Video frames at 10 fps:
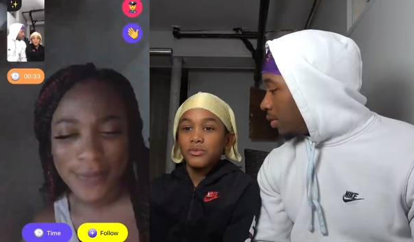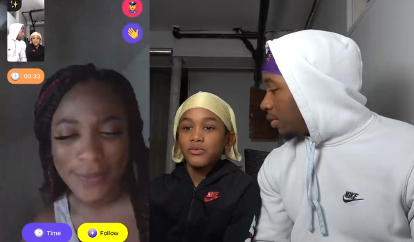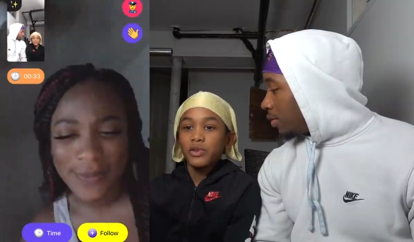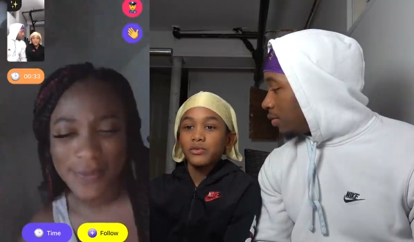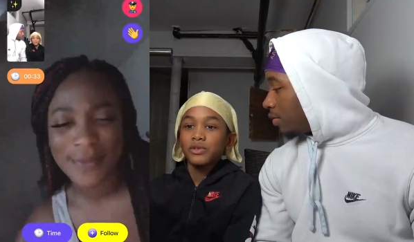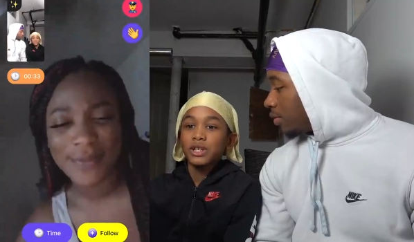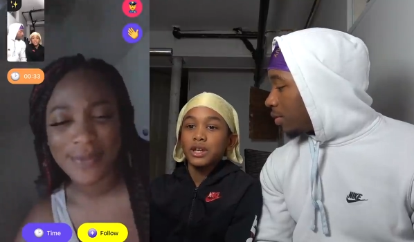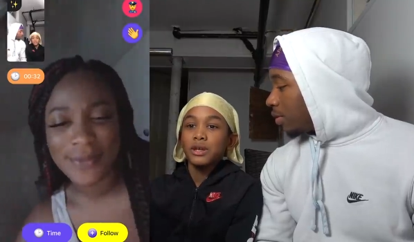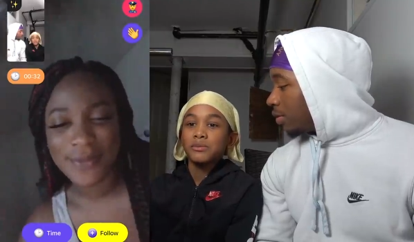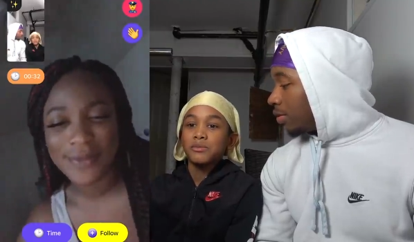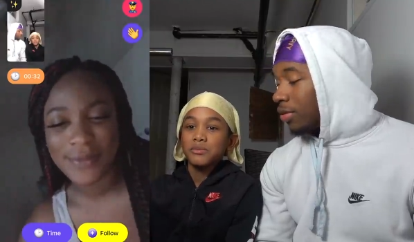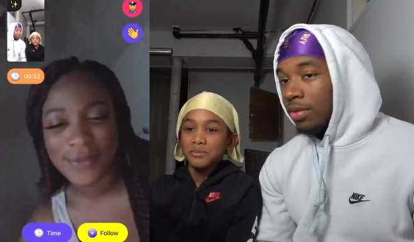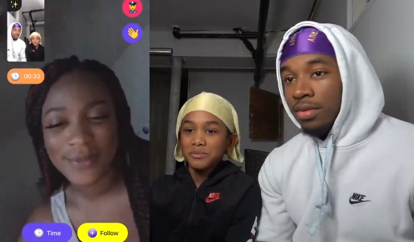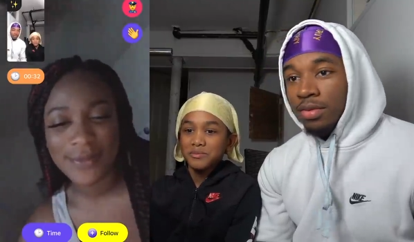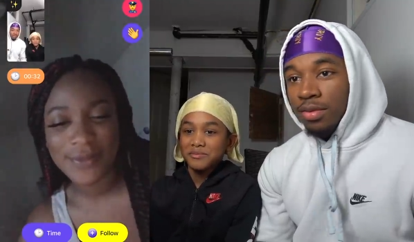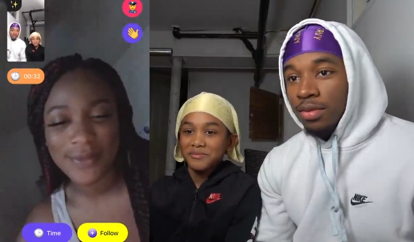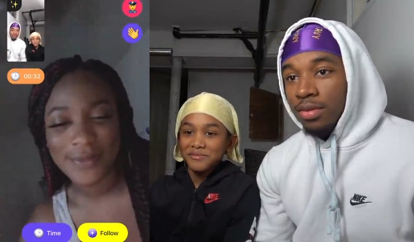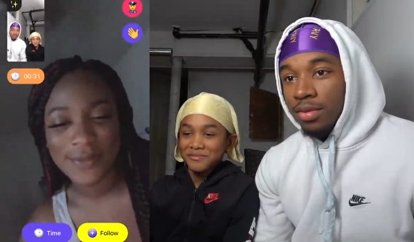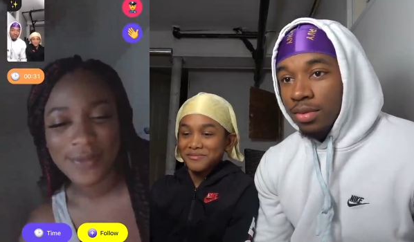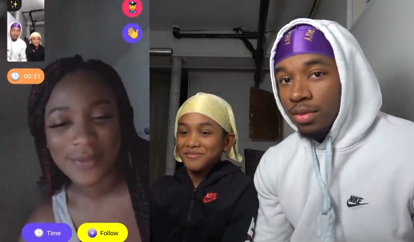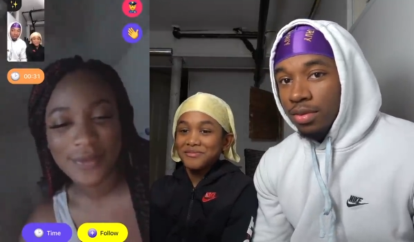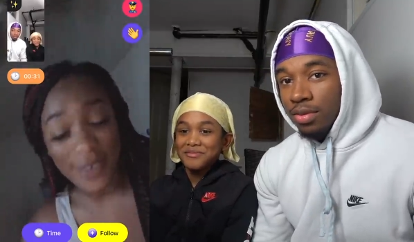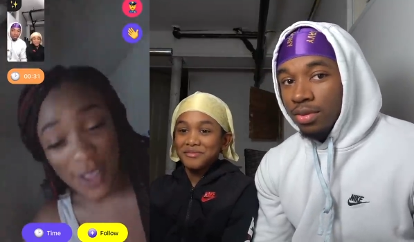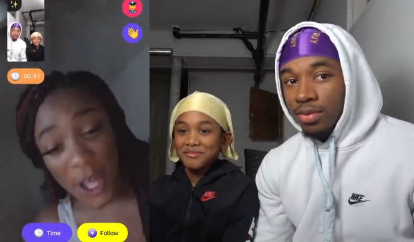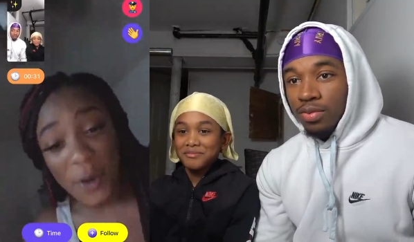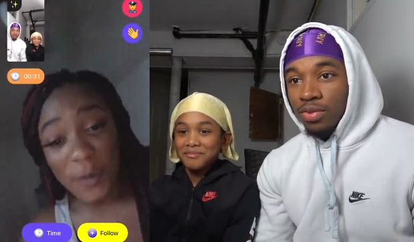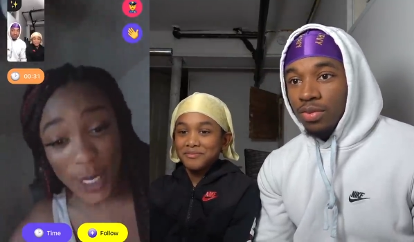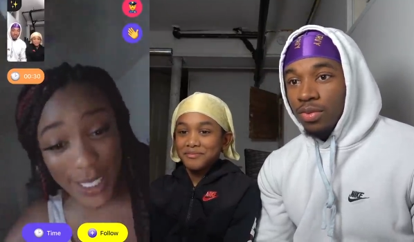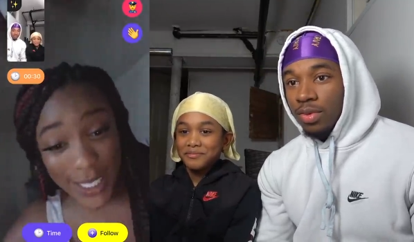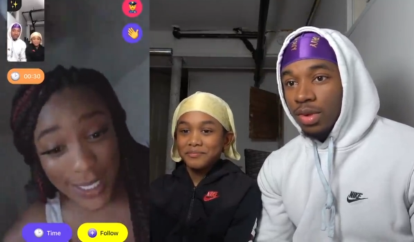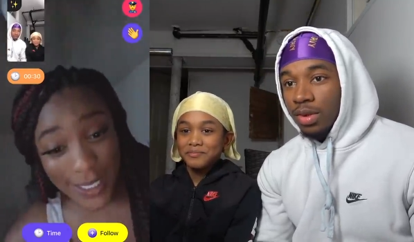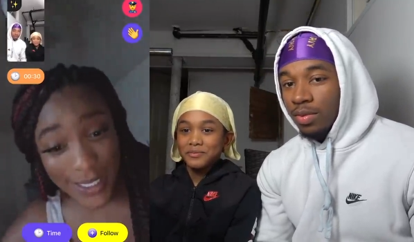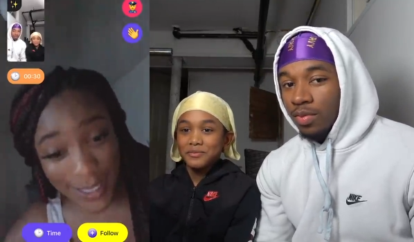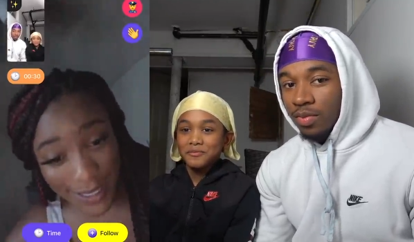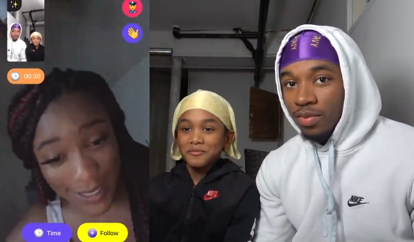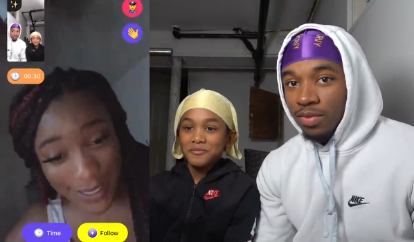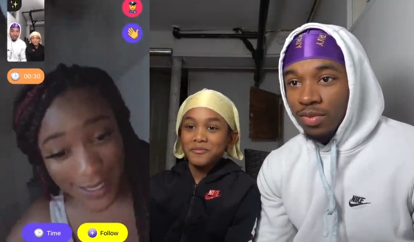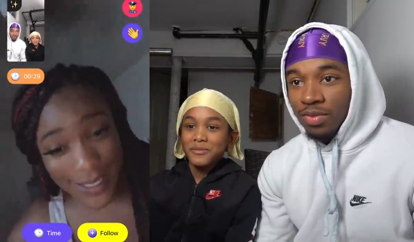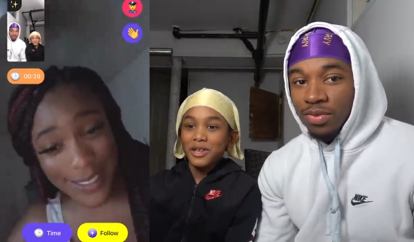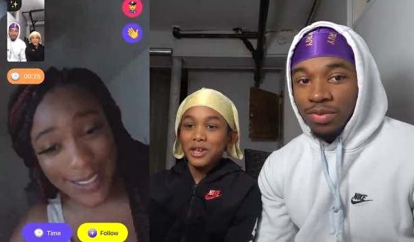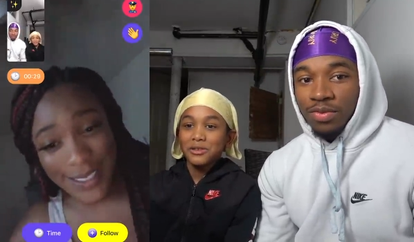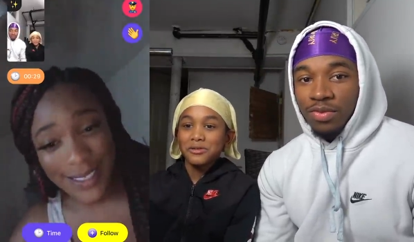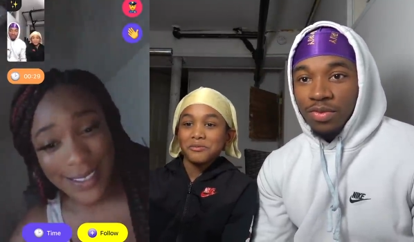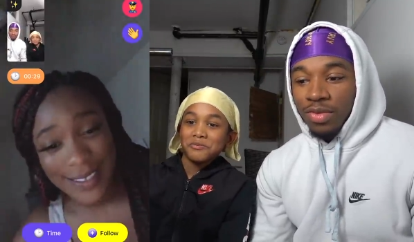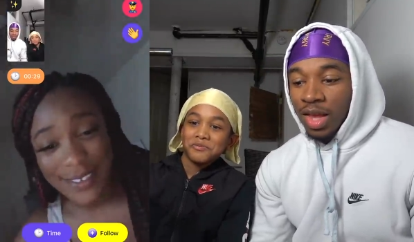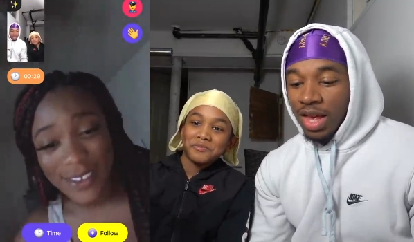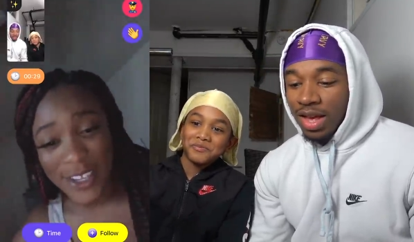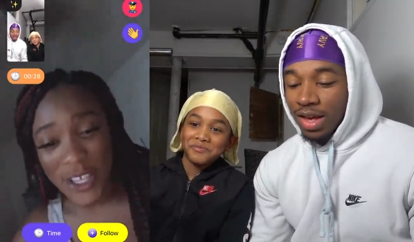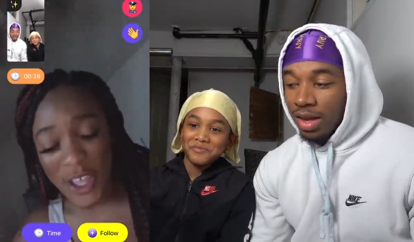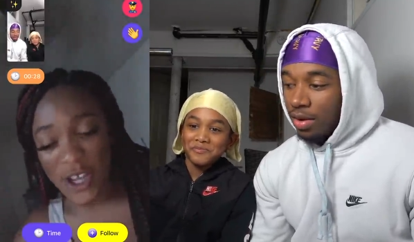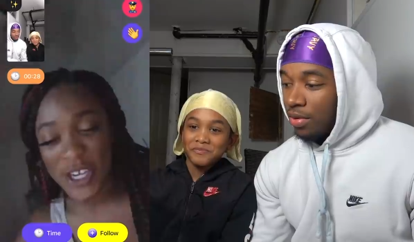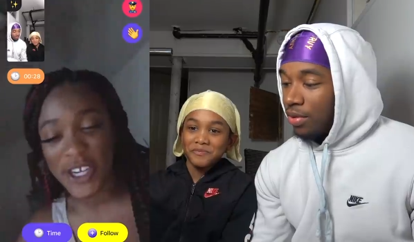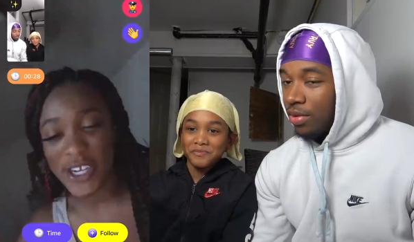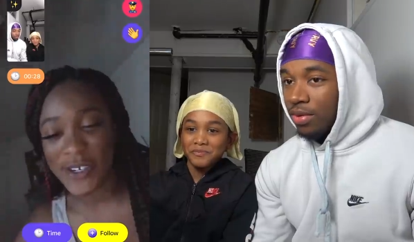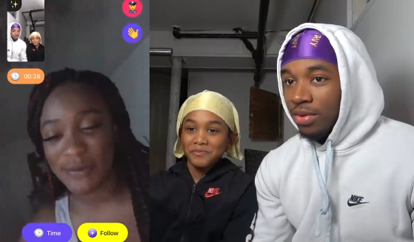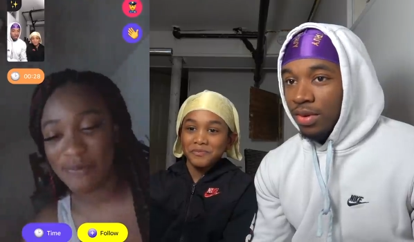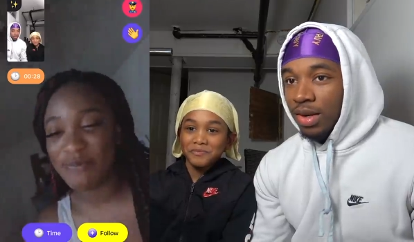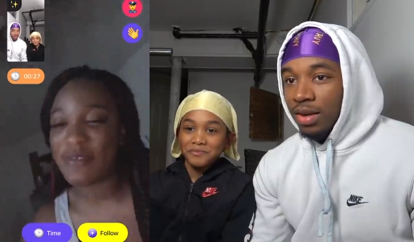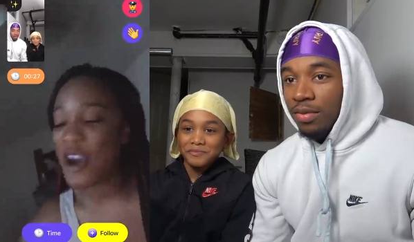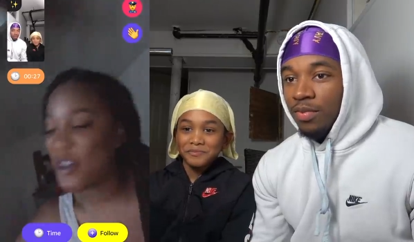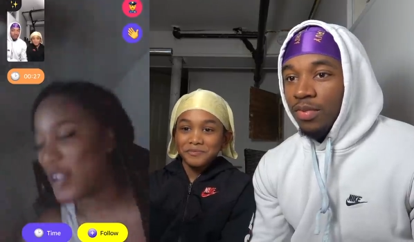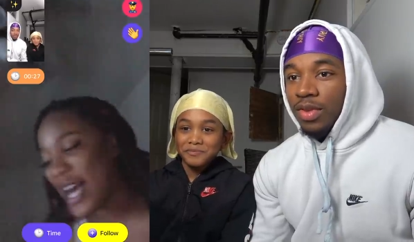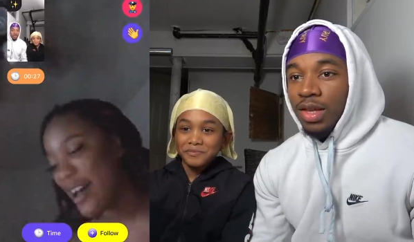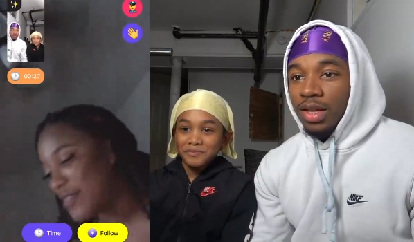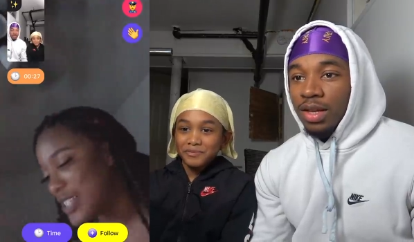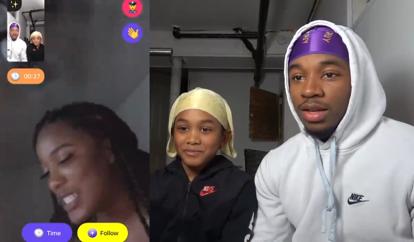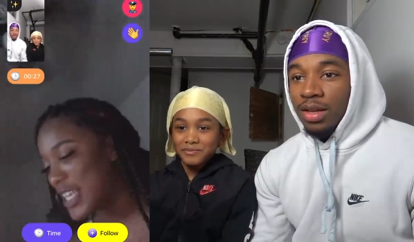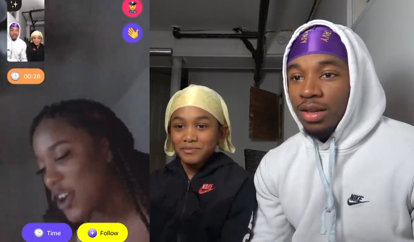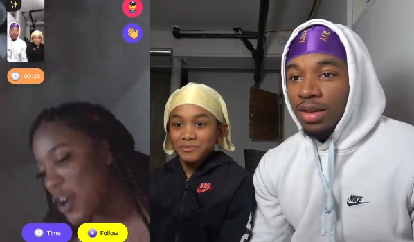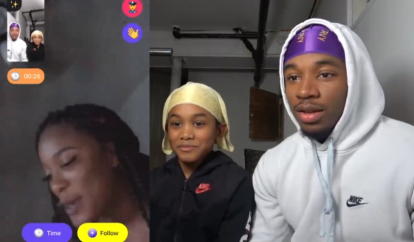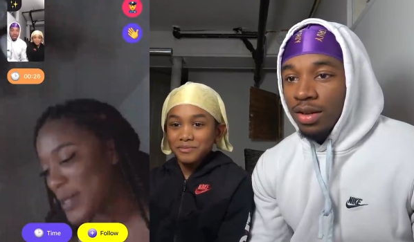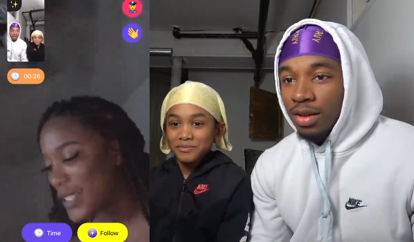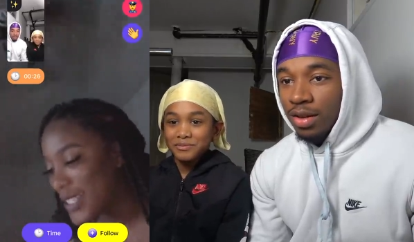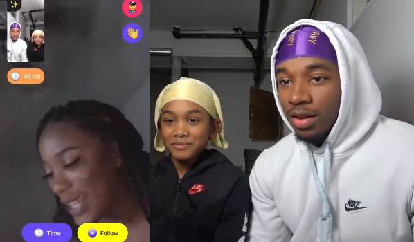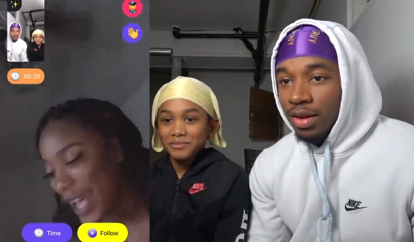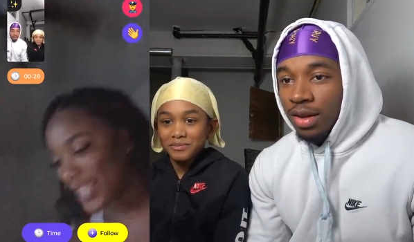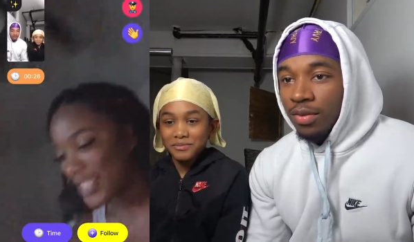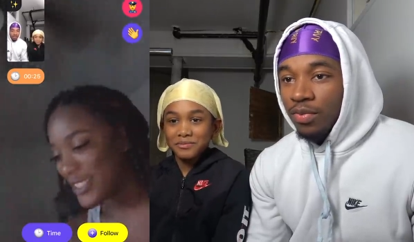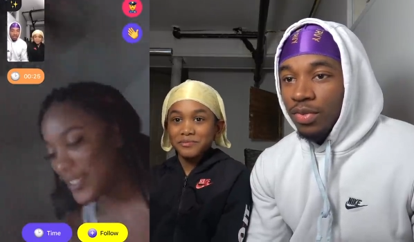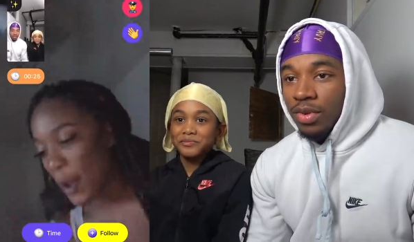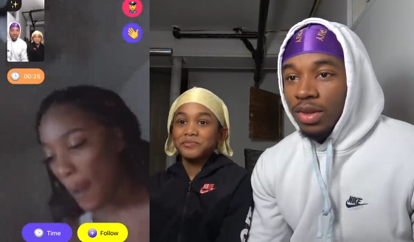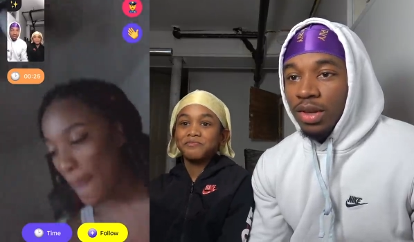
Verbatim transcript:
Speaker 1: 15.
Speaker 2: Oh, really? Yes. You look younger. I don't know how 15 year old supposed to look, actually.